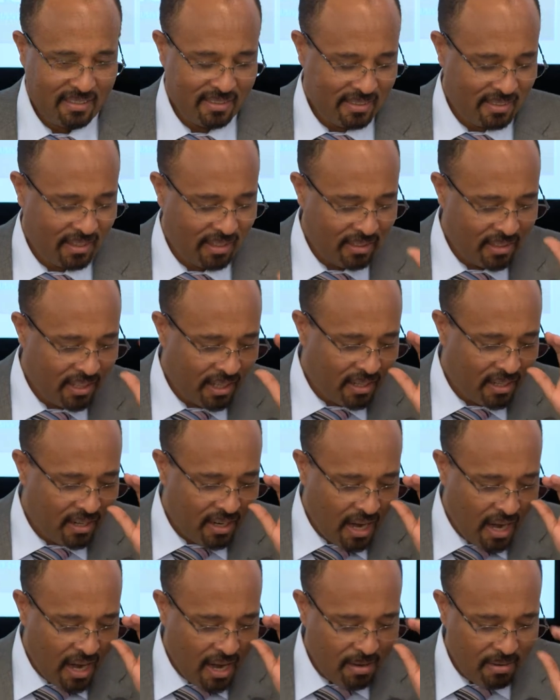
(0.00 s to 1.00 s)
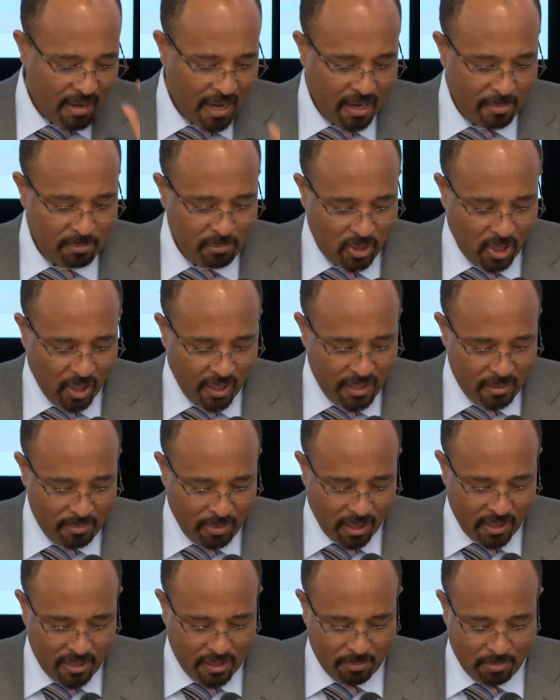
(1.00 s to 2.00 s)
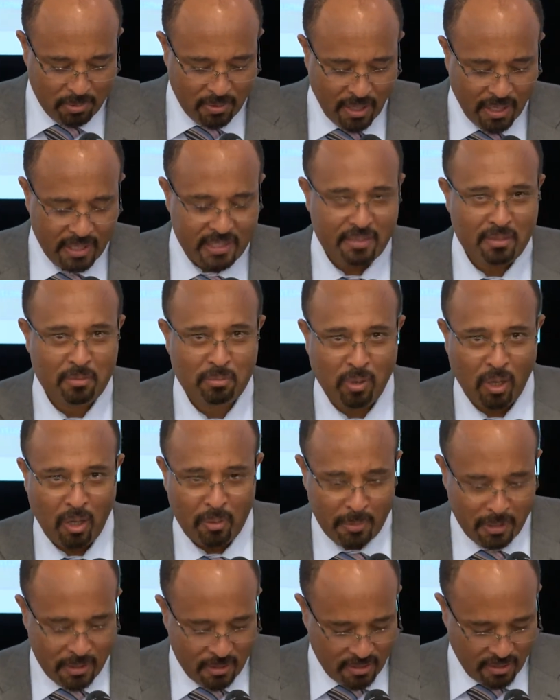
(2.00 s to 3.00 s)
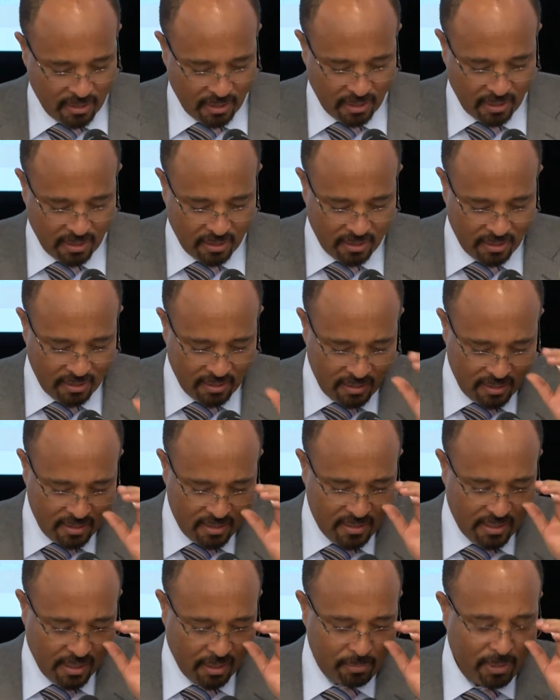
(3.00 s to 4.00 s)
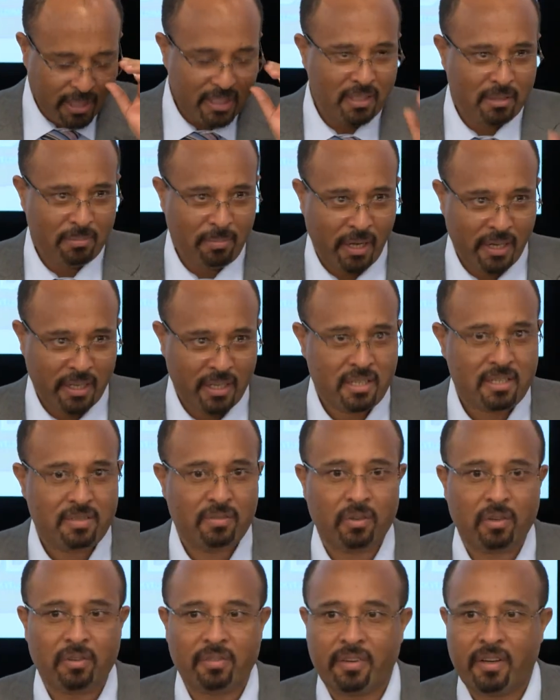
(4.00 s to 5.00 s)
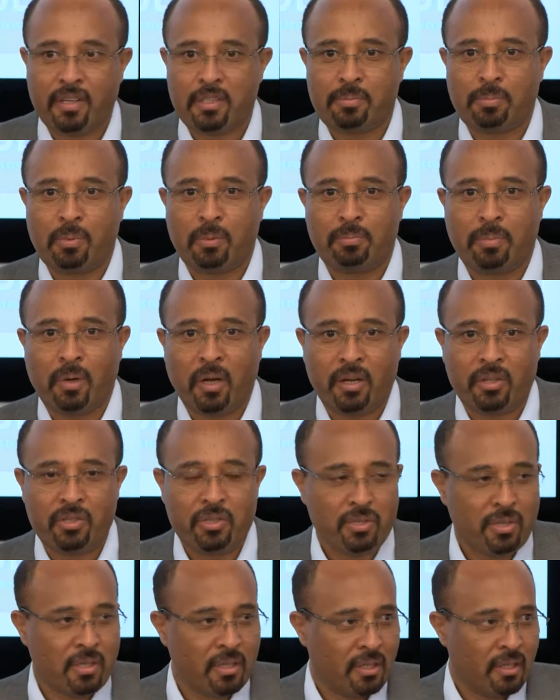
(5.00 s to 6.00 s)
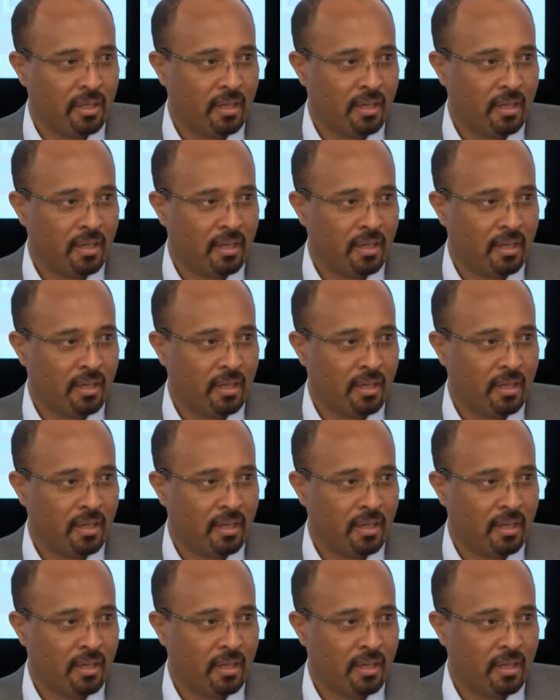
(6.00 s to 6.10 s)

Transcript: Okay, I'm talking about productive employment in the segmented markets for fresh produce.